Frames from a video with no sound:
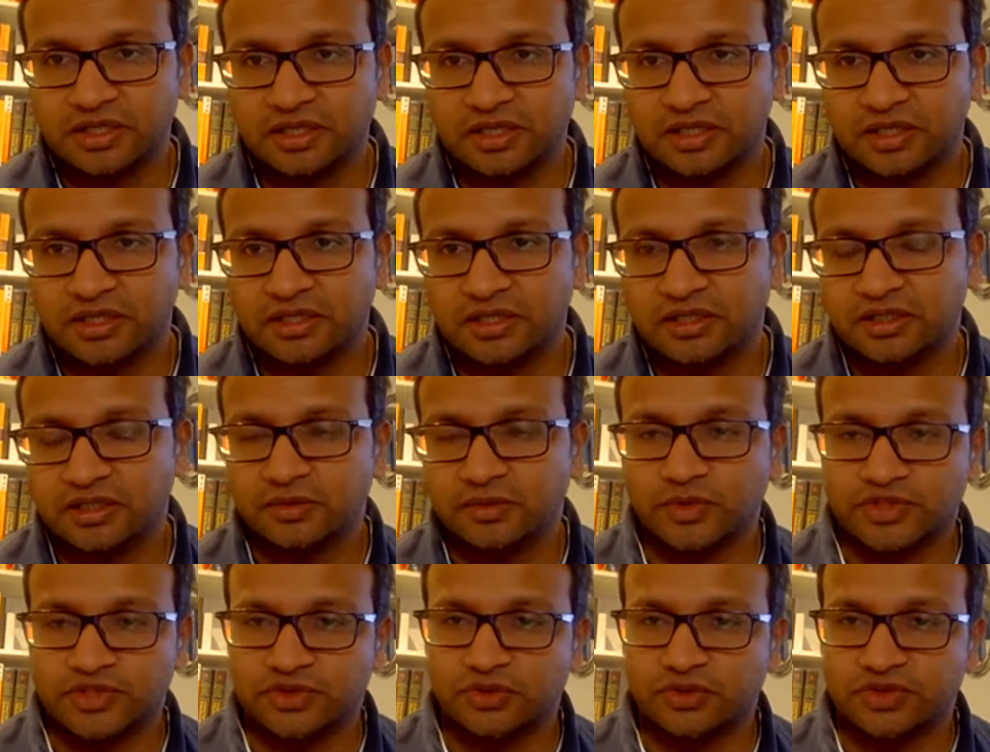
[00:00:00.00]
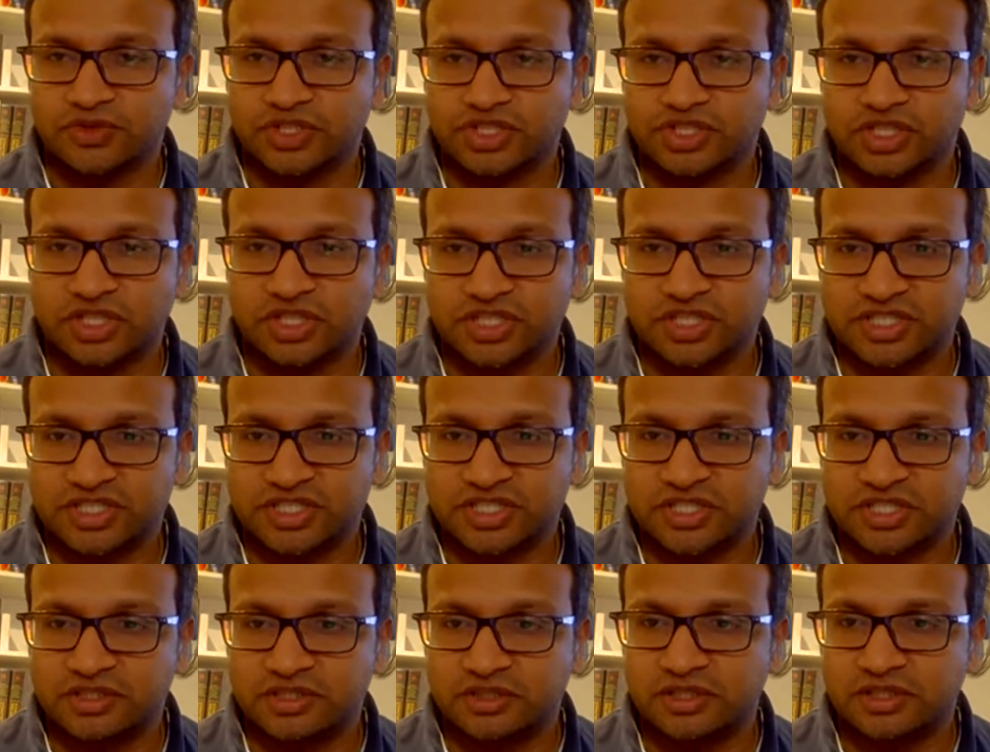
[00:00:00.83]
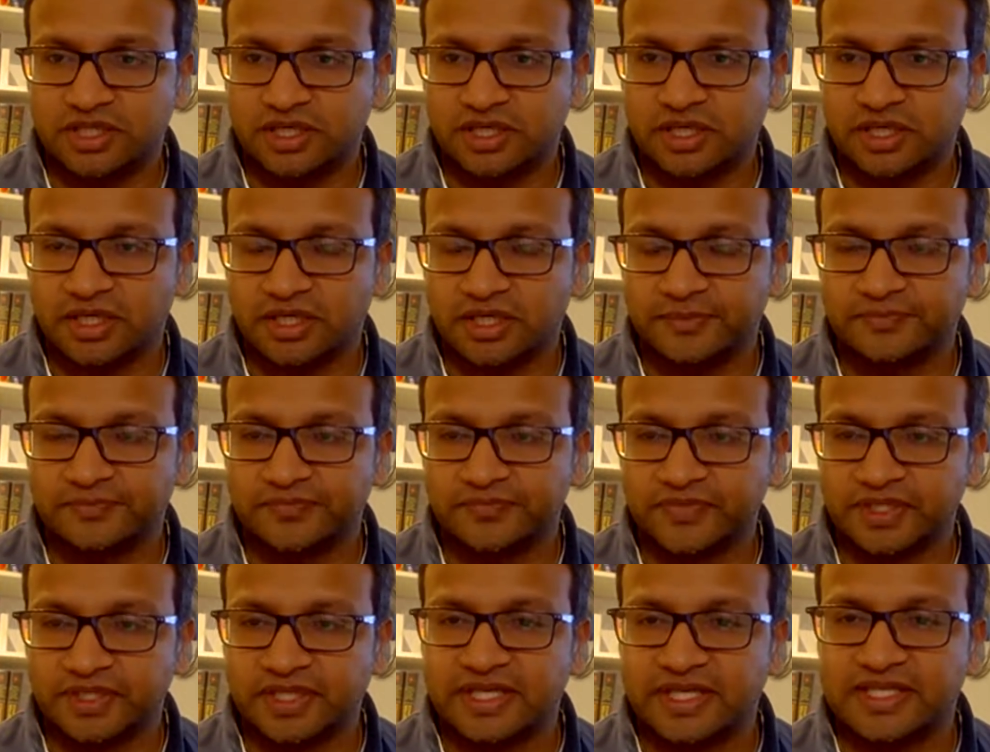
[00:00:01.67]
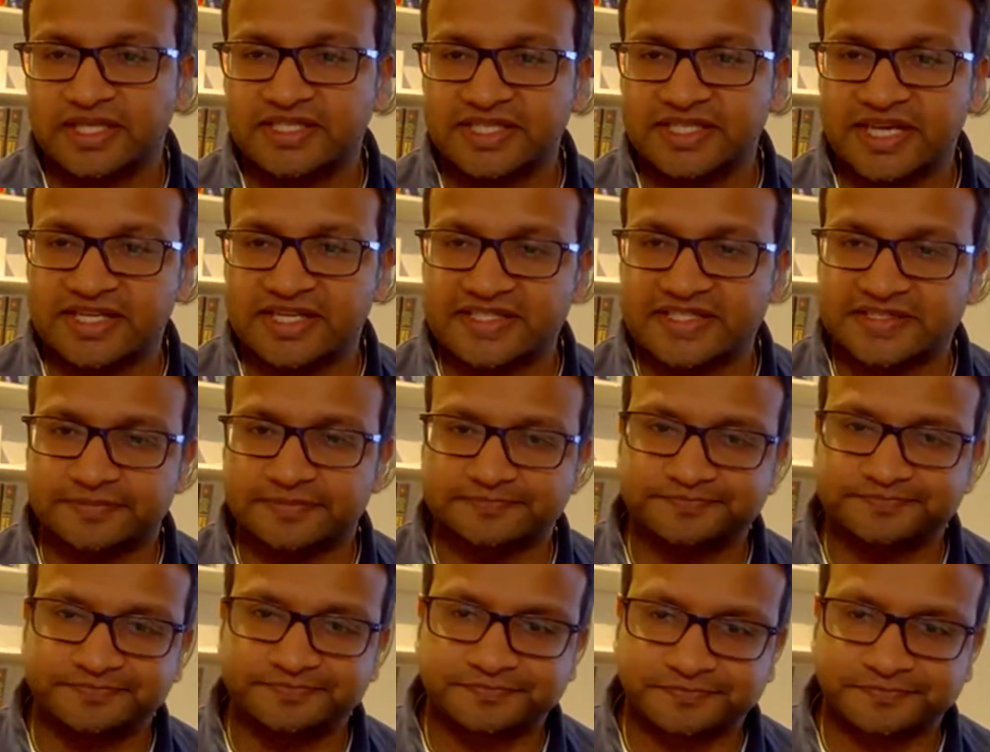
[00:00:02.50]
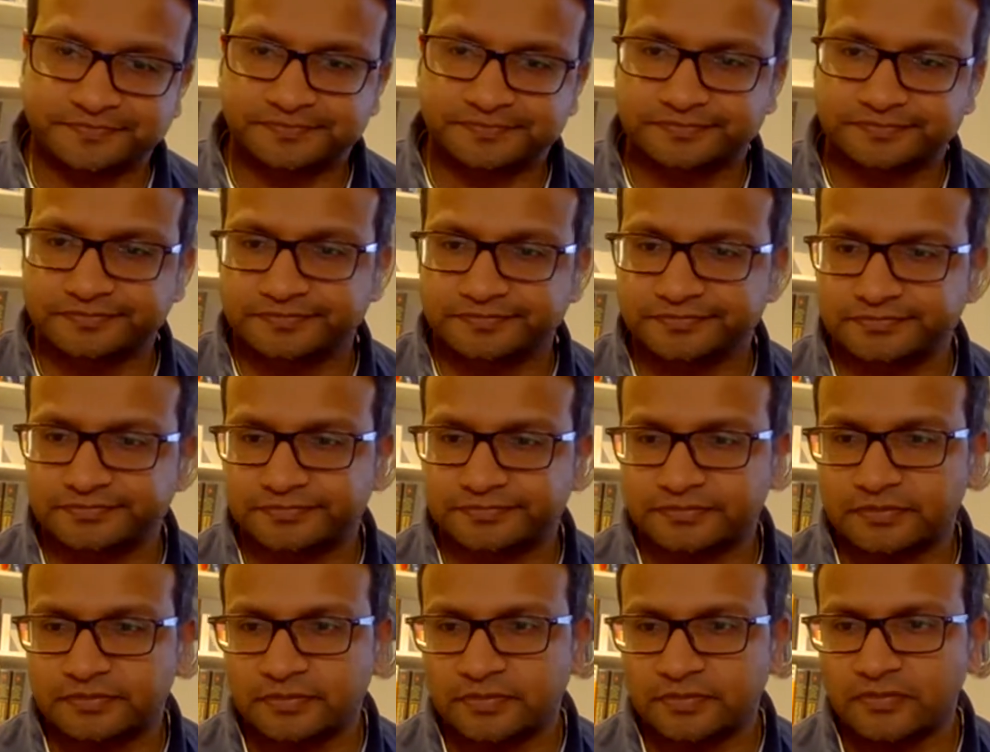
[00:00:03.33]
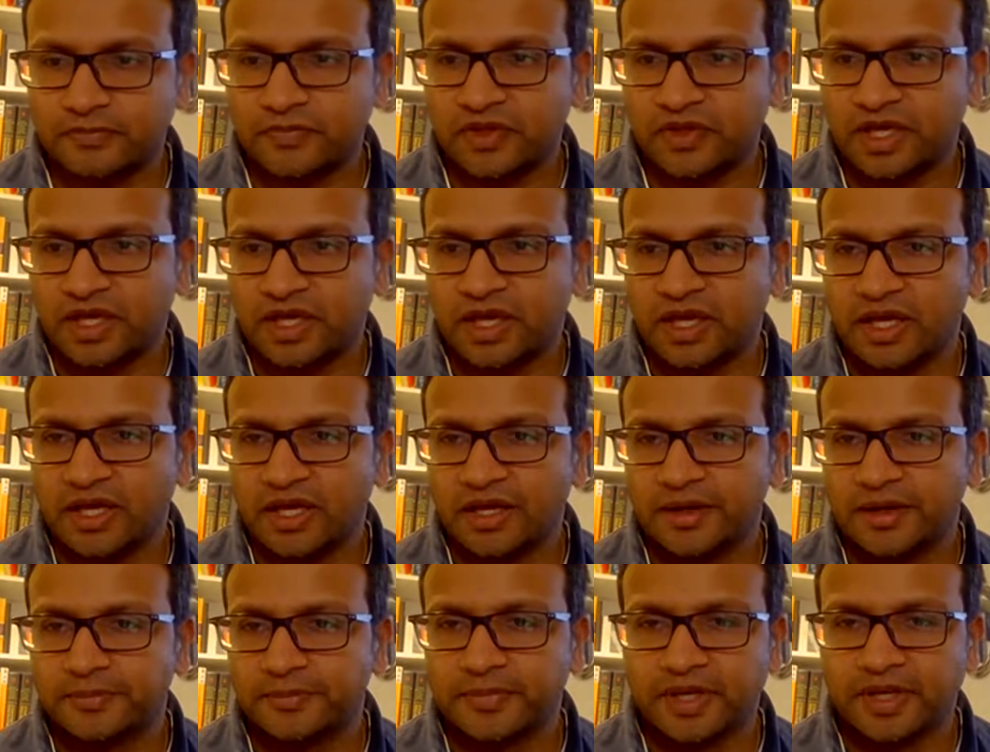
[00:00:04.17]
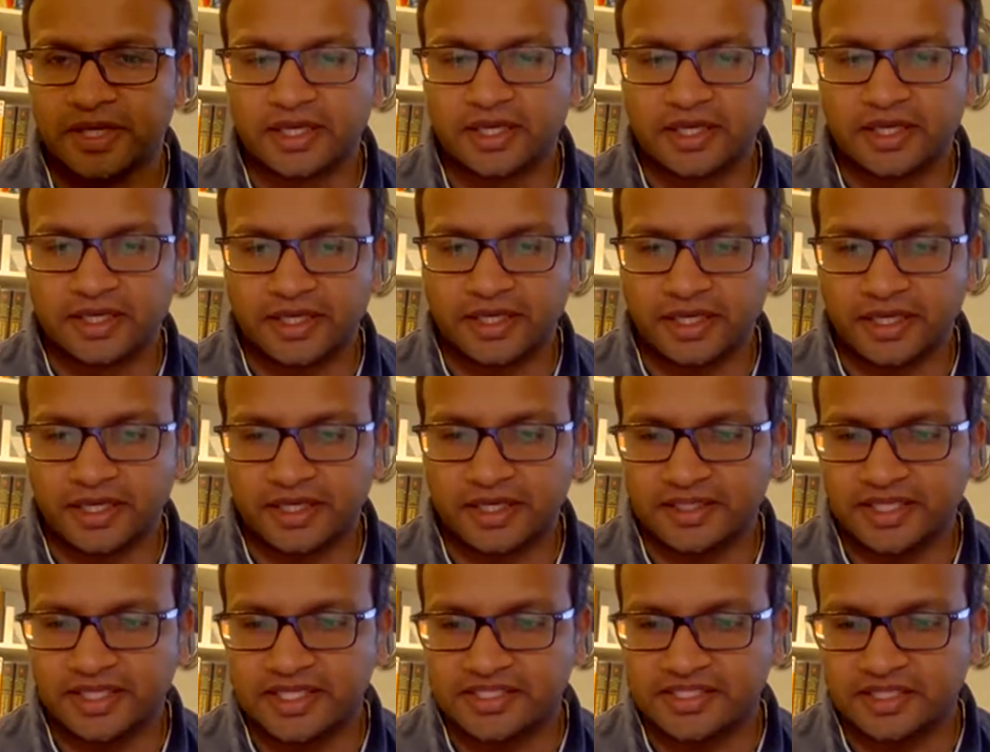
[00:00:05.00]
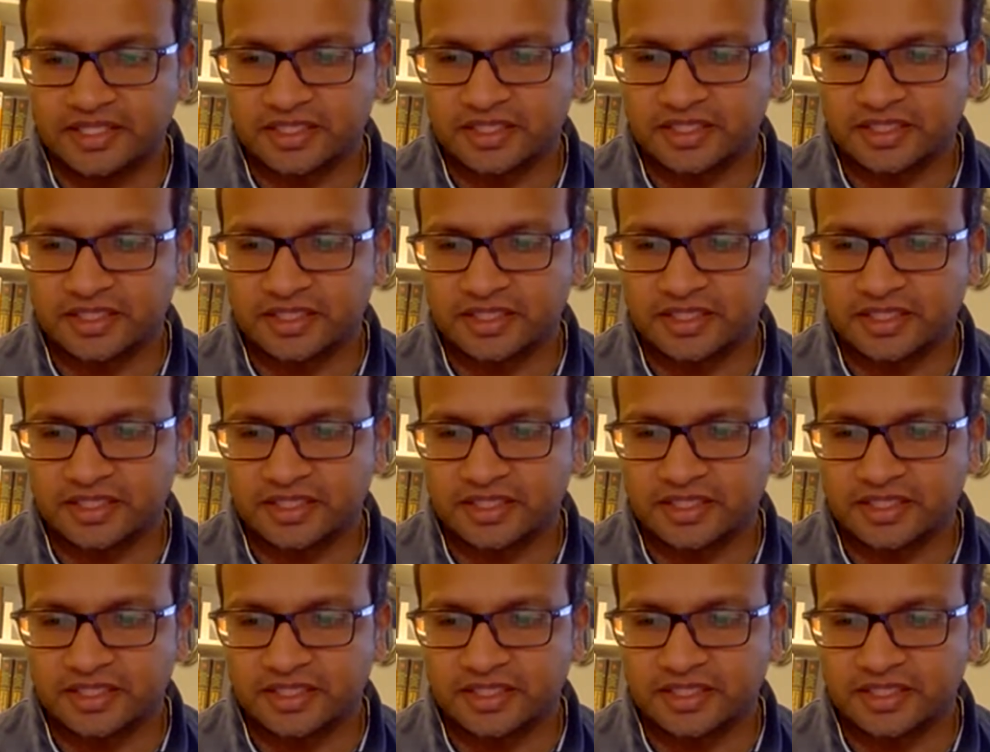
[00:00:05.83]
are what's called the Charleston index, and these